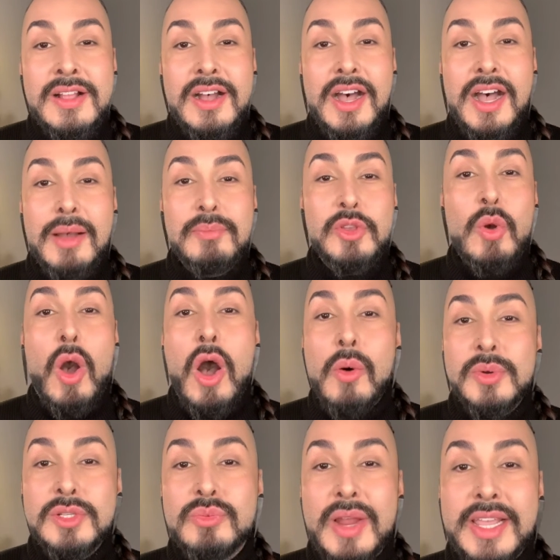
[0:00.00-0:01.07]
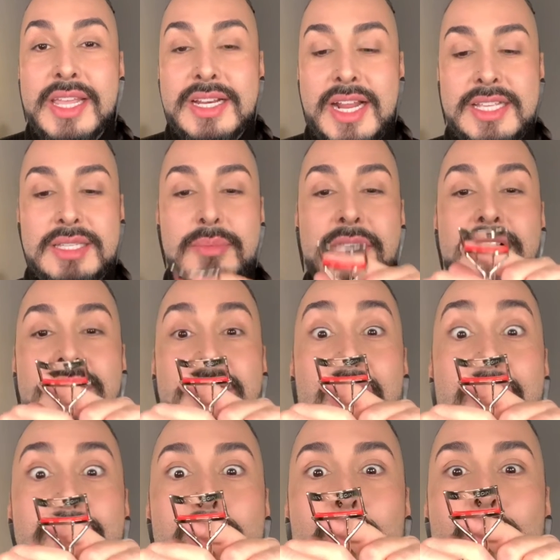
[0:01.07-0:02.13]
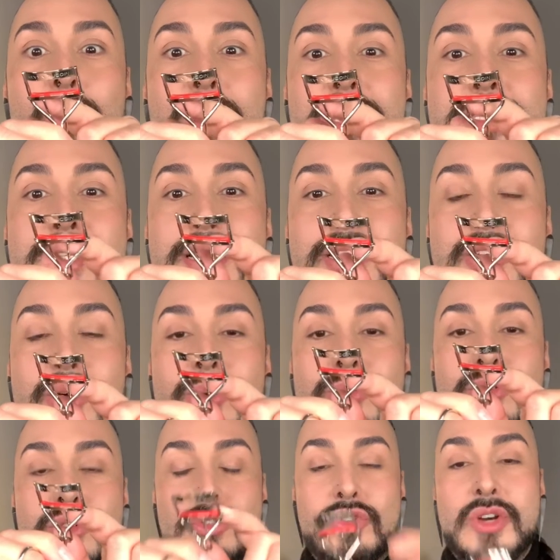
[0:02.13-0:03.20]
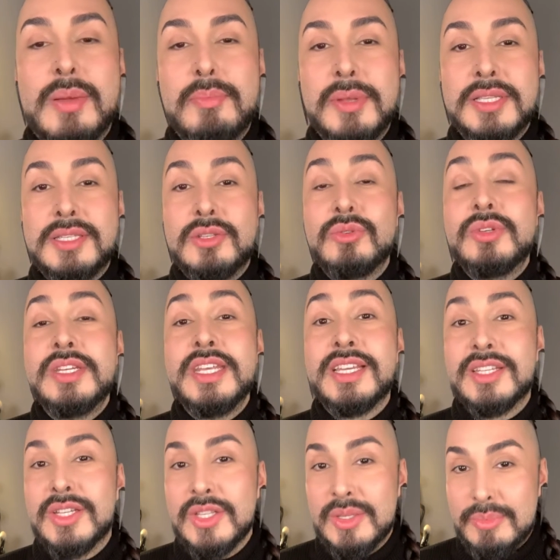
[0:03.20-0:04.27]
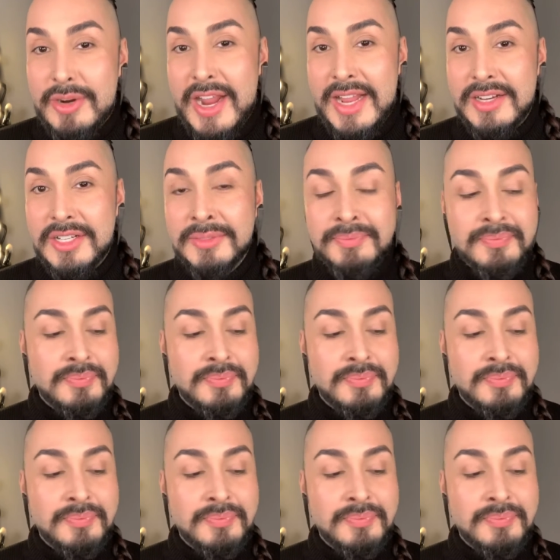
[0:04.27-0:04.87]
Um, you always recognize it because of the red silicone strip. It's unique to the brand.